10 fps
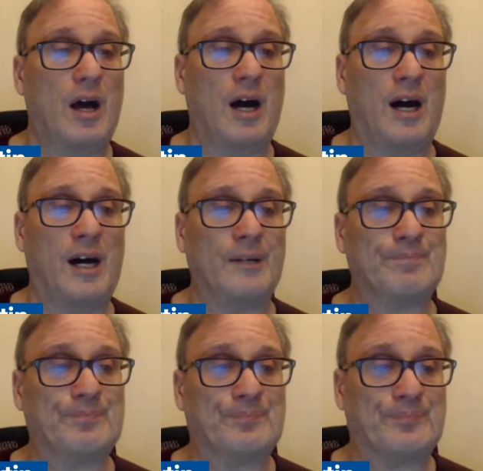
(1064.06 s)

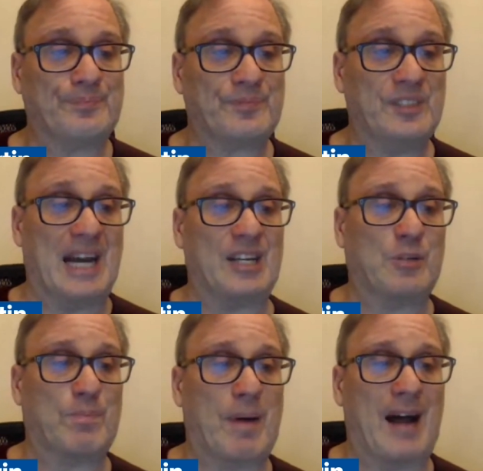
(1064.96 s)

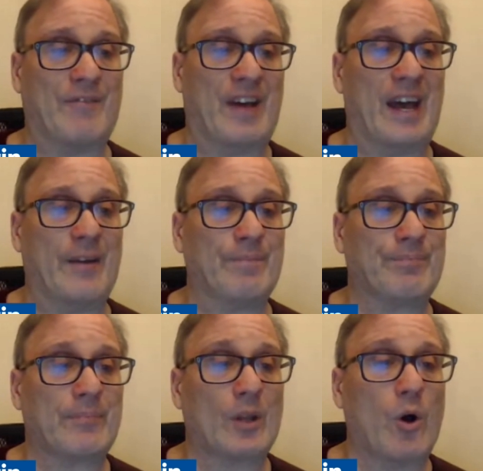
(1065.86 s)
Dennis Potvin,
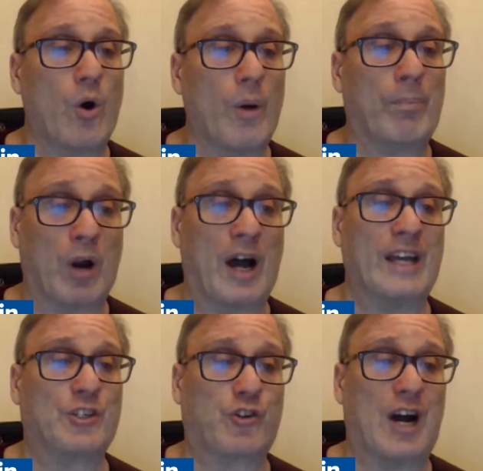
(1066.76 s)

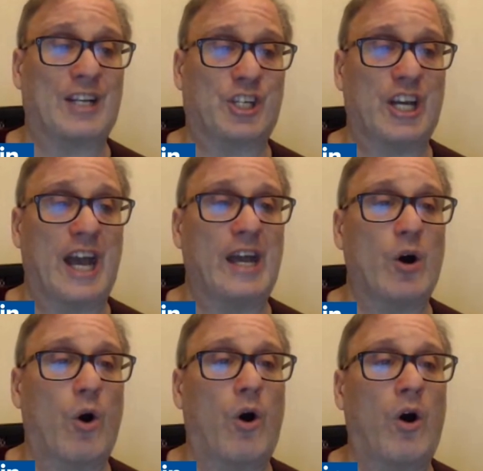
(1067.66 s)
Brian Trottier,
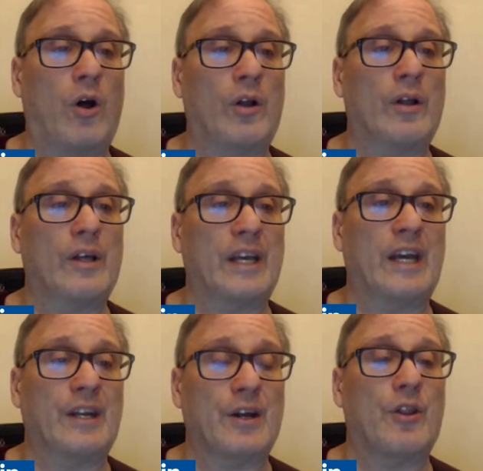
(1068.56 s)
all
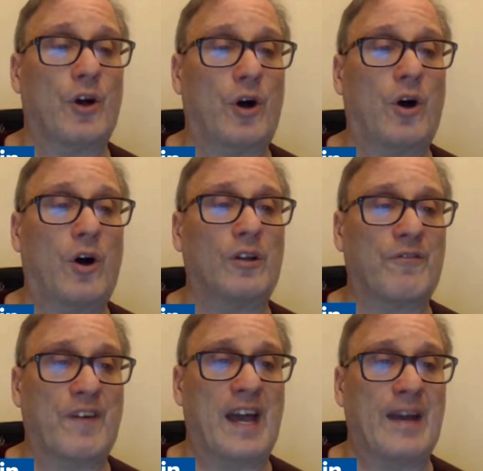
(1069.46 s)
in the Hall of
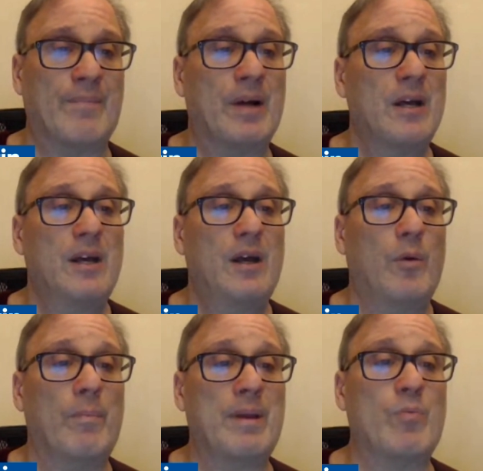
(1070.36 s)
Fame.
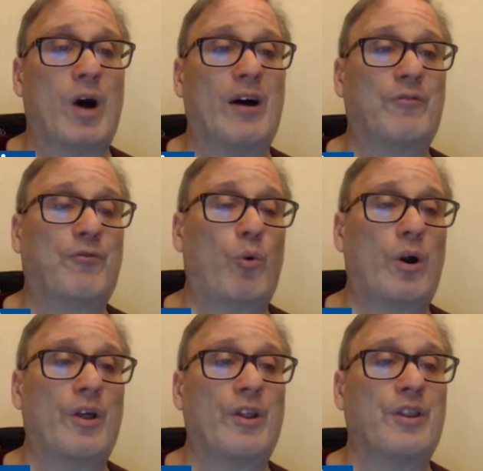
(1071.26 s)
Meanwhile,
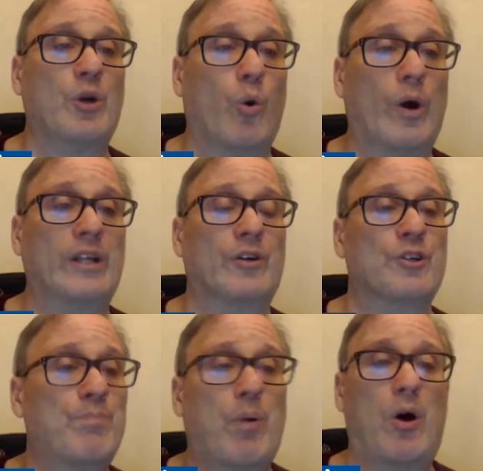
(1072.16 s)
for the
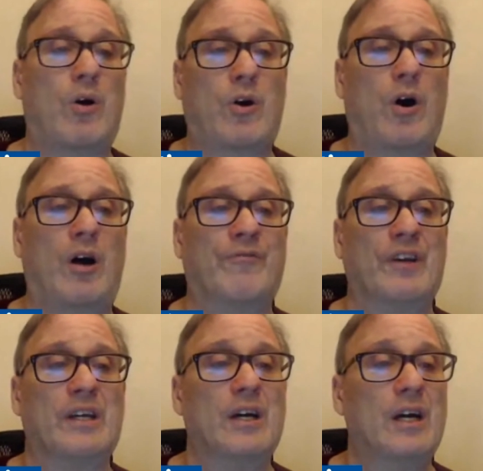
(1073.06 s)
Oilers, Paul
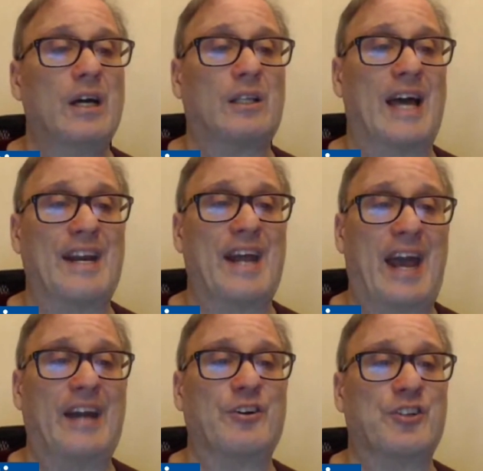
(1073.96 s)
Coffey, Glenn
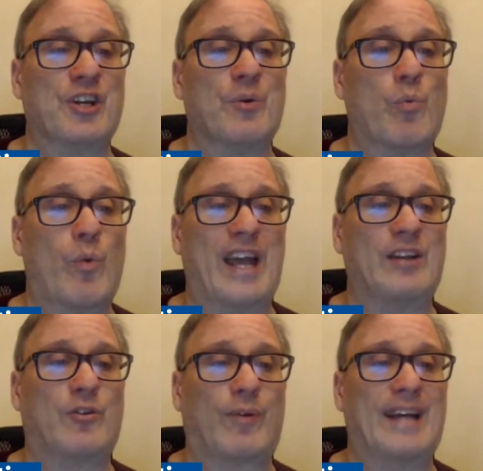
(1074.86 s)
Anderson,
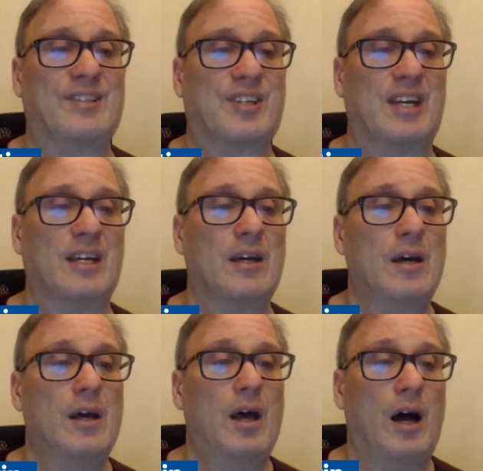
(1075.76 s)
Wayne Gretzky,
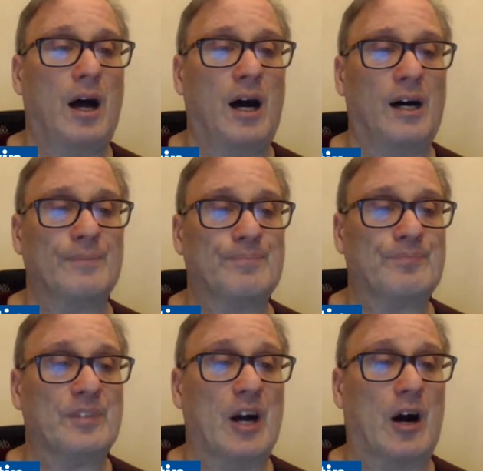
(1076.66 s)
Jari
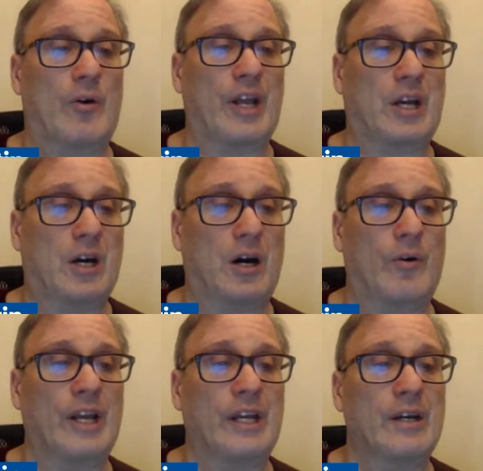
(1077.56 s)

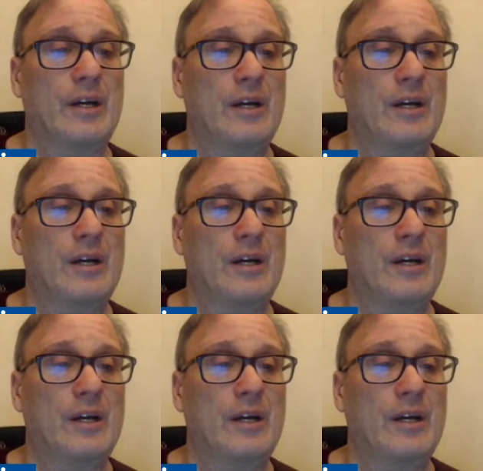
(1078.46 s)
Kurri,